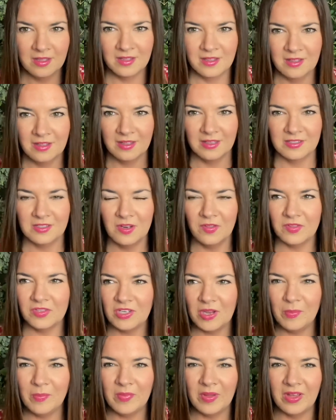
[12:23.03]
It's not the
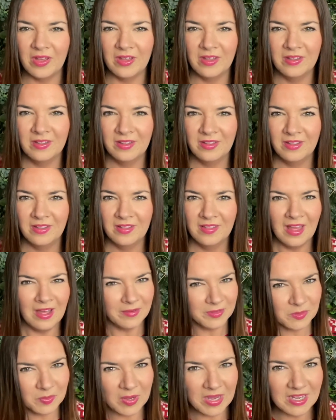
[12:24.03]
jumper. That
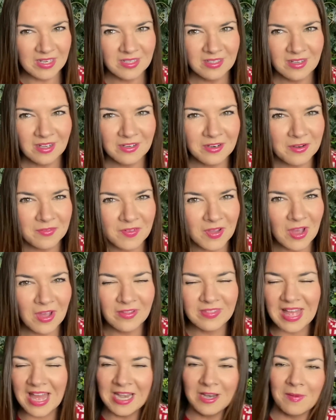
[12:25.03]
was weird. I don't know if you heard
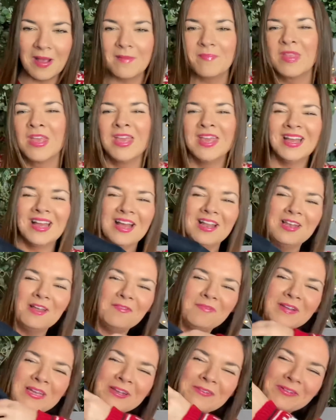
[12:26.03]
that. Anyway, a
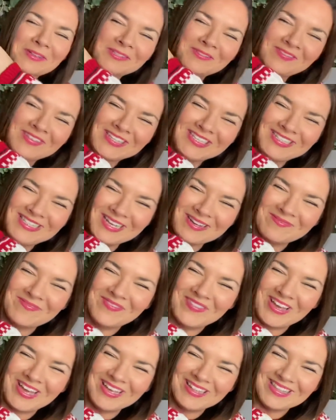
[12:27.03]
lovely Christmas
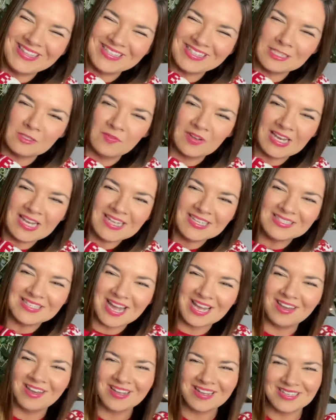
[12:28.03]
jumper. This is for Lee's dad.
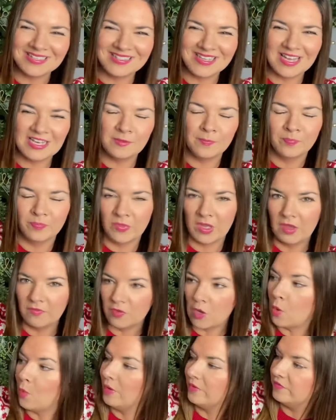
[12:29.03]
Like I said, I've
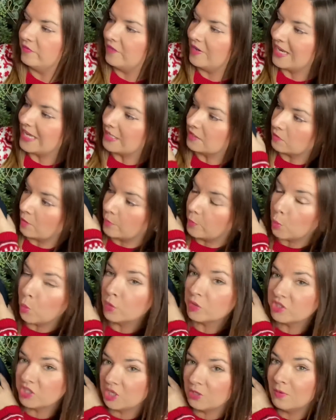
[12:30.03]
got one for Lee. So I bought
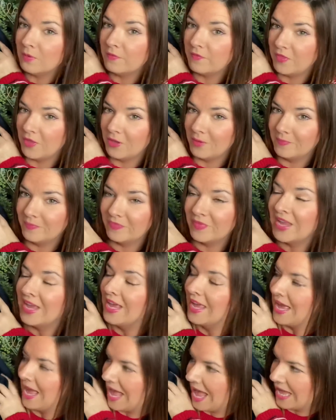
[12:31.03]
two of them
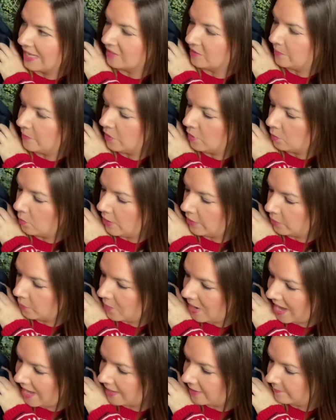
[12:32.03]
and I put one
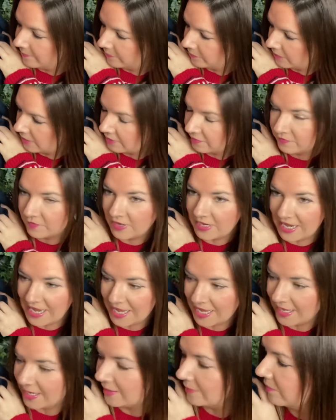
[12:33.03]
away for
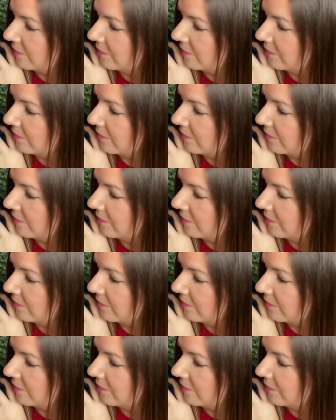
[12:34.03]
Lee